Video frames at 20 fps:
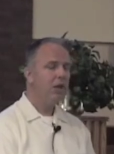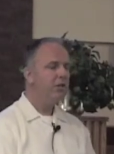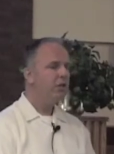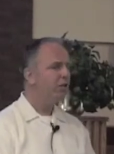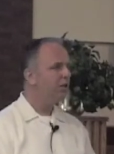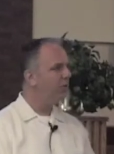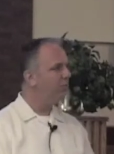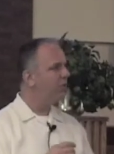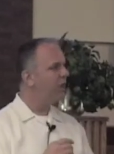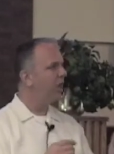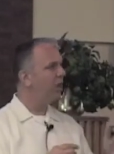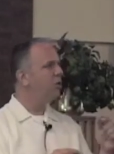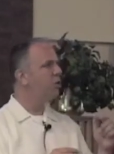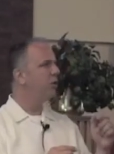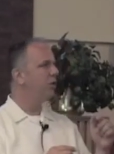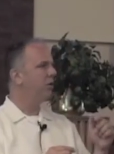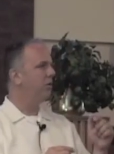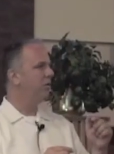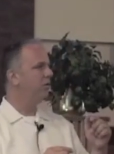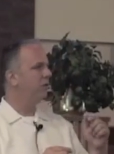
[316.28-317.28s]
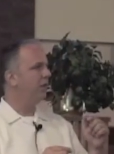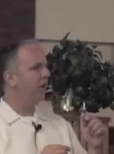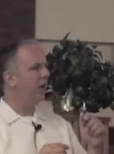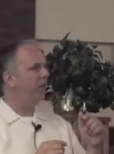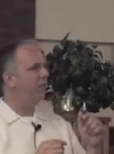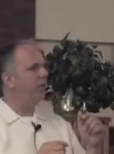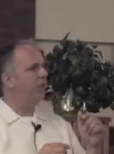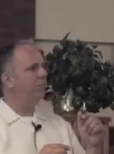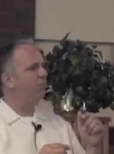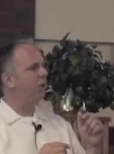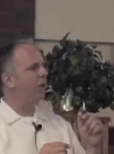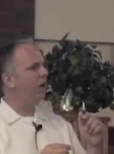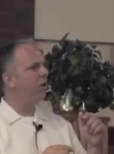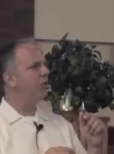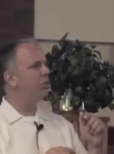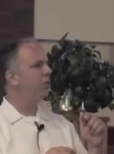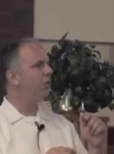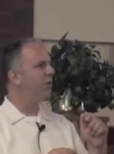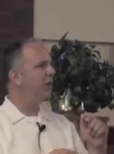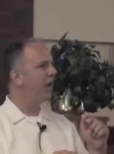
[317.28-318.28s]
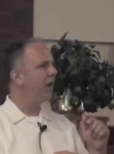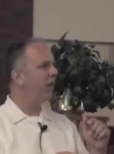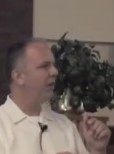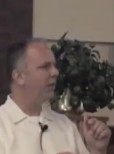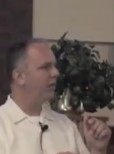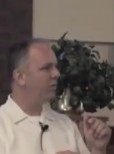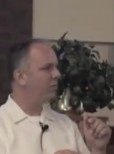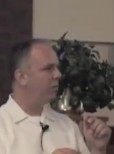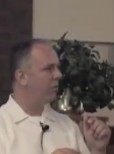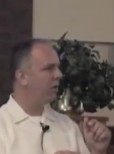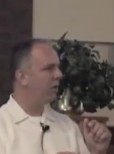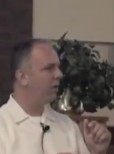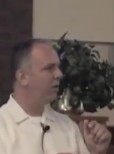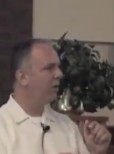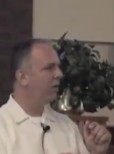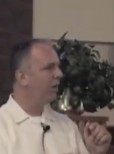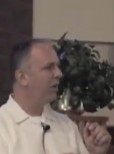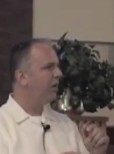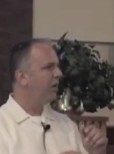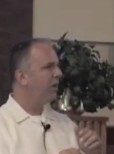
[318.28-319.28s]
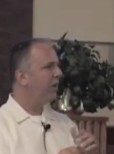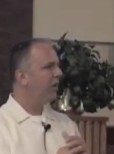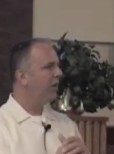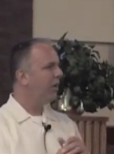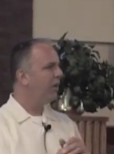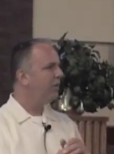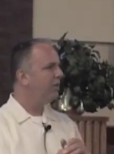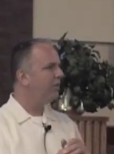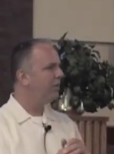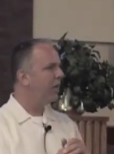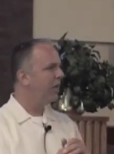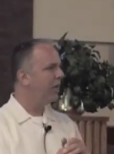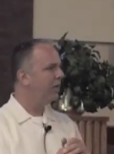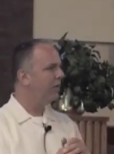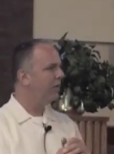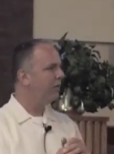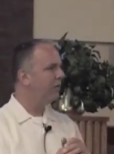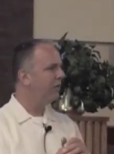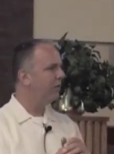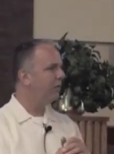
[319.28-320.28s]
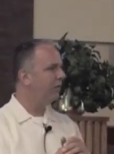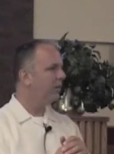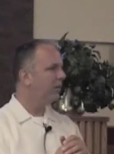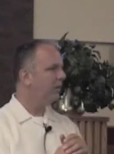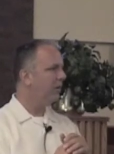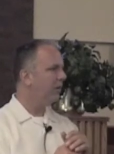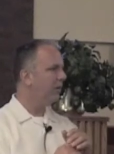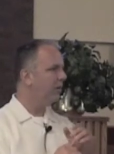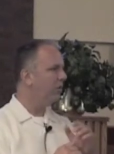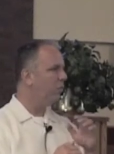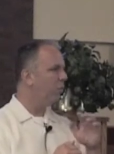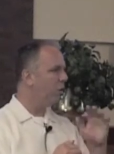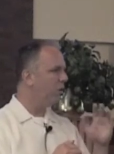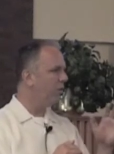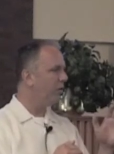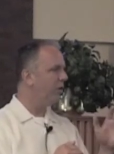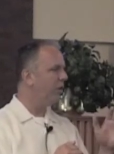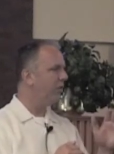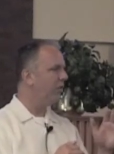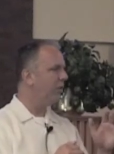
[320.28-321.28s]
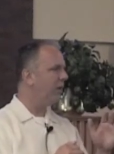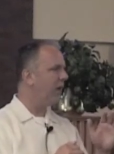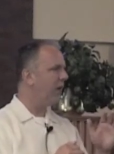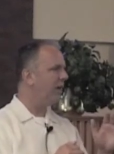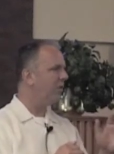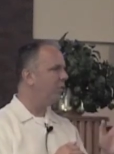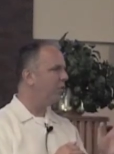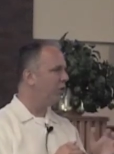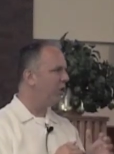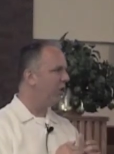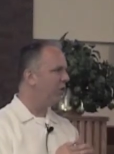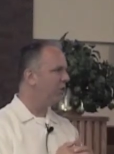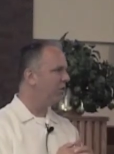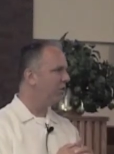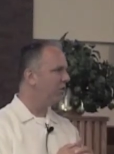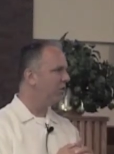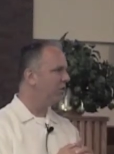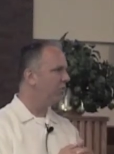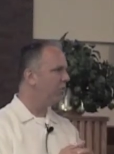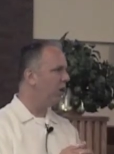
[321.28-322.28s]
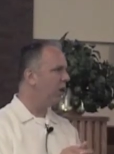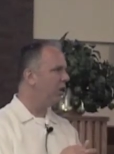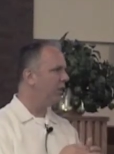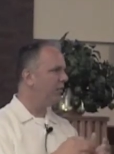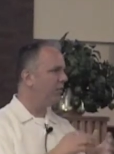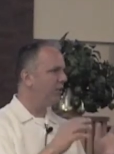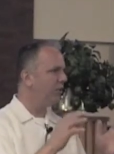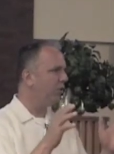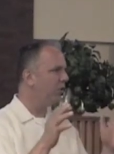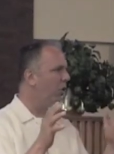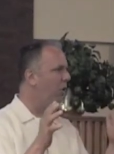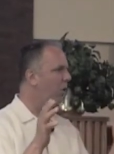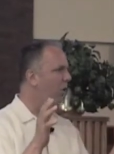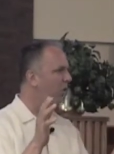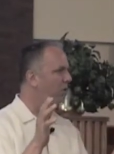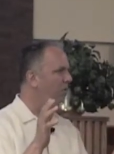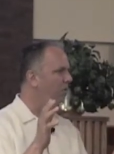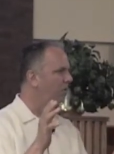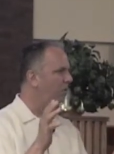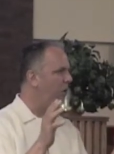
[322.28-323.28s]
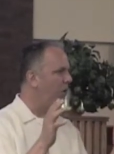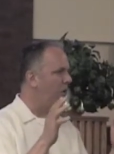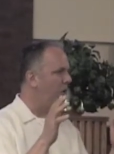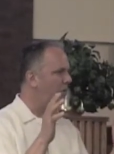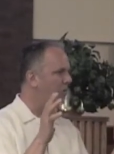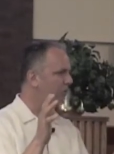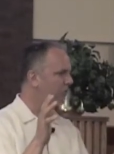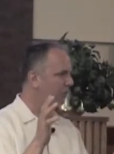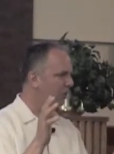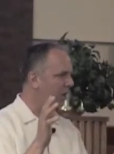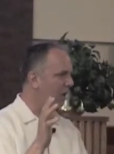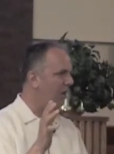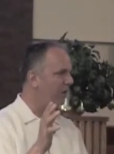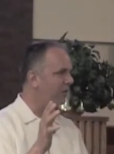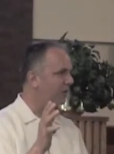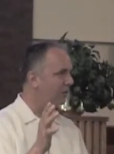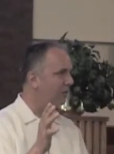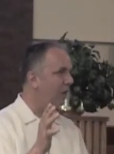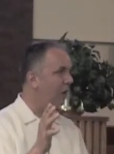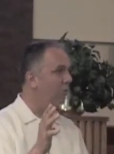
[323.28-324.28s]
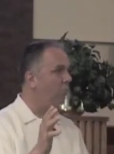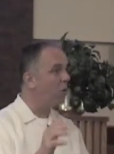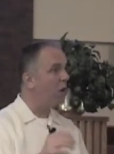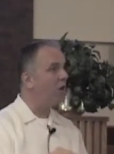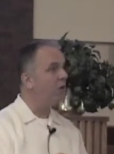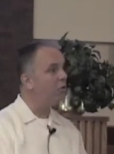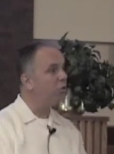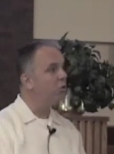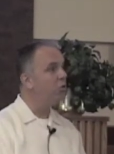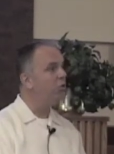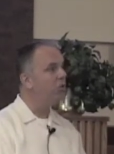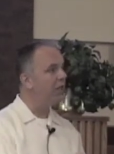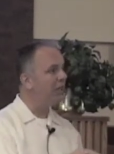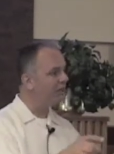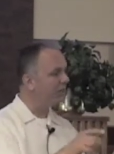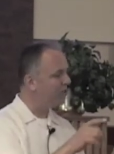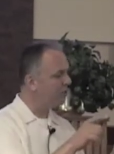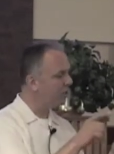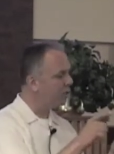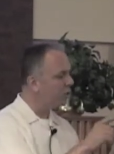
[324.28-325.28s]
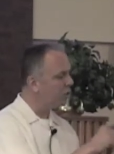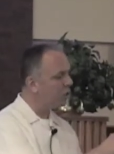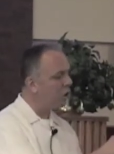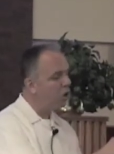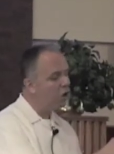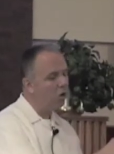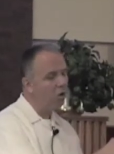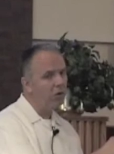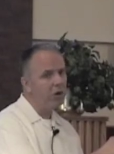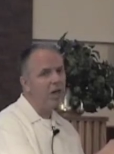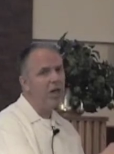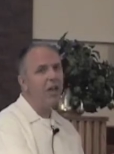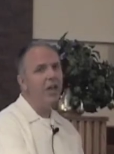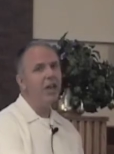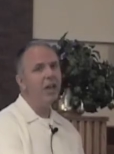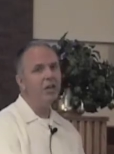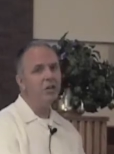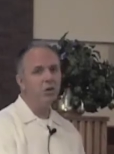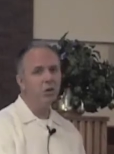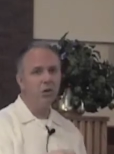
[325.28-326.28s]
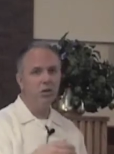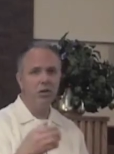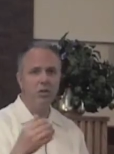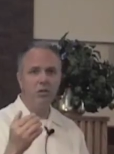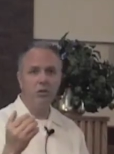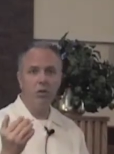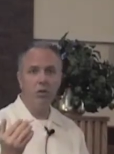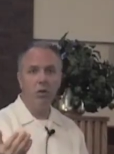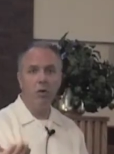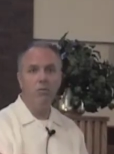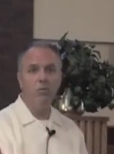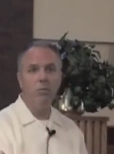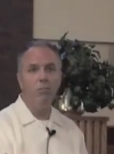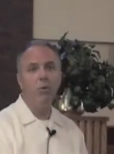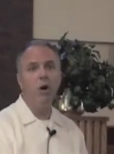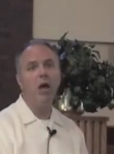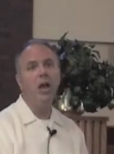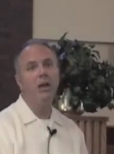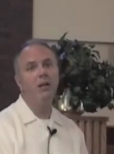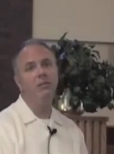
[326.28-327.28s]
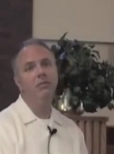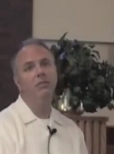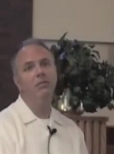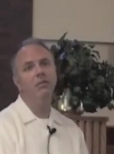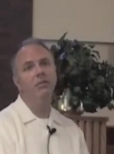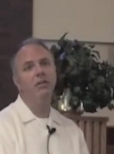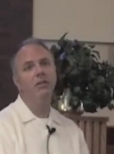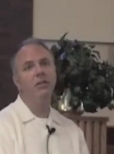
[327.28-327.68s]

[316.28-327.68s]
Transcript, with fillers: The temptation that I think pairs with that is when uh, Satan in the wilderness asked Jesus, Well, if you're all, all God's son, why don't you take this stone and turn it into a loaf of bread?